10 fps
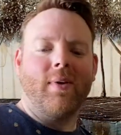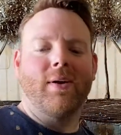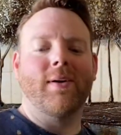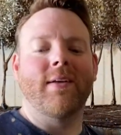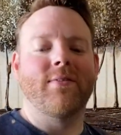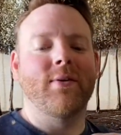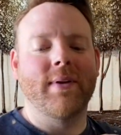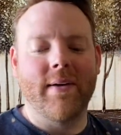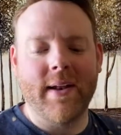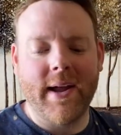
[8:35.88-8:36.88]
All right, so
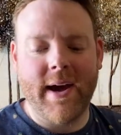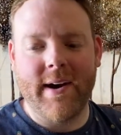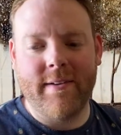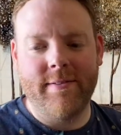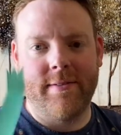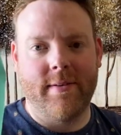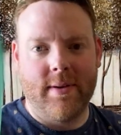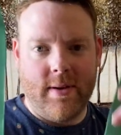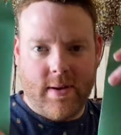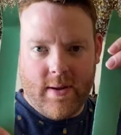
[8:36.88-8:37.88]
now that I have
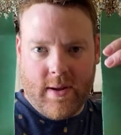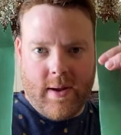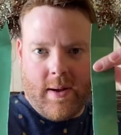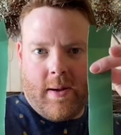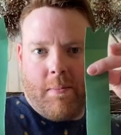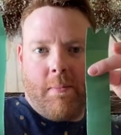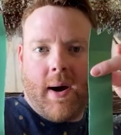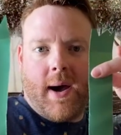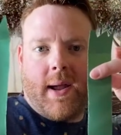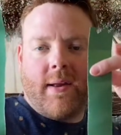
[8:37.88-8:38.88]

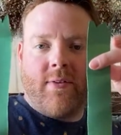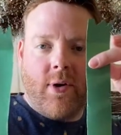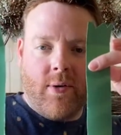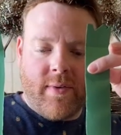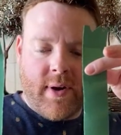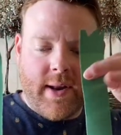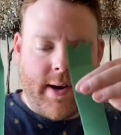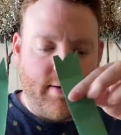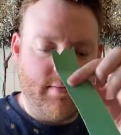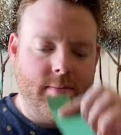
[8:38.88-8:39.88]
my toes cut
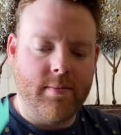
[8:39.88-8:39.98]
out